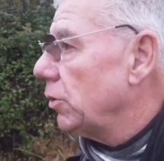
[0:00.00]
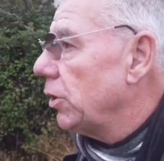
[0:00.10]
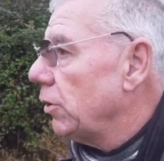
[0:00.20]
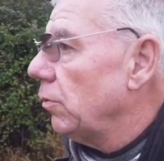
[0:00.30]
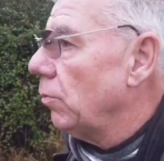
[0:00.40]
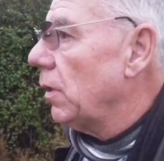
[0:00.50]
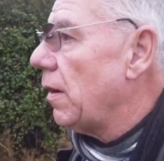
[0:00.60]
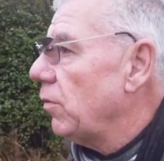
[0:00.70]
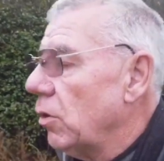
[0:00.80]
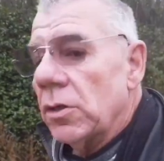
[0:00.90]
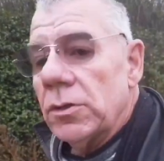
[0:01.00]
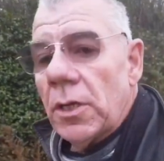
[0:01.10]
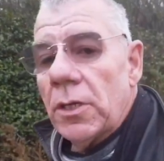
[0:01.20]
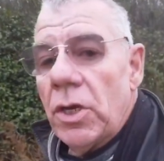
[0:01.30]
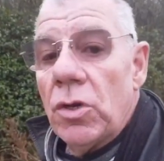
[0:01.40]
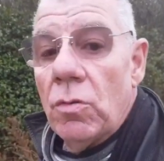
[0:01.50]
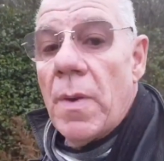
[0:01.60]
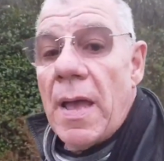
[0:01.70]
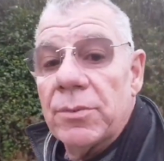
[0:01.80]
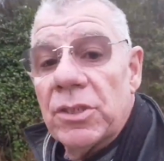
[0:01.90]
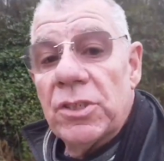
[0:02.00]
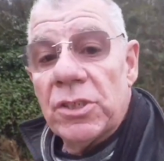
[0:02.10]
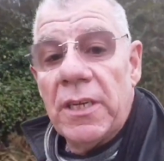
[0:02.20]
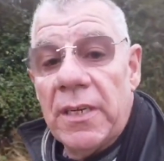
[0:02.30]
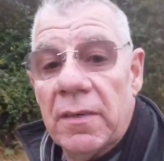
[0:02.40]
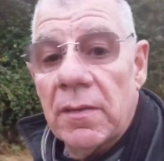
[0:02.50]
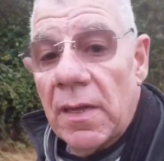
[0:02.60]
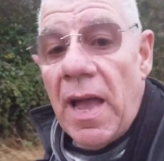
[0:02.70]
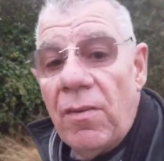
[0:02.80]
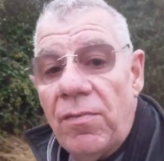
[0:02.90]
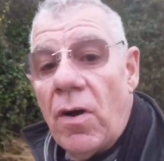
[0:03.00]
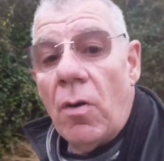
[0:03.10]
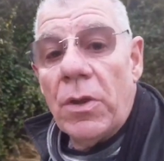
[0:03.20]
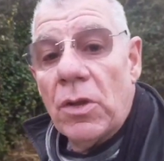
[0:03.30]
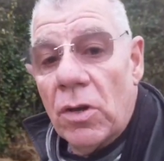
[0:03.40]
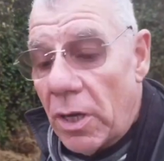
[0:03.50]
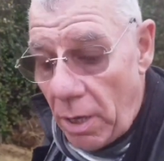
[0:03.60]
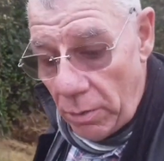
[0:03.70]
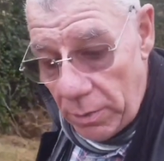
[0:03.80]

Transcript: continue, we'll have a look at uh, Google Maps and see how far we got to go.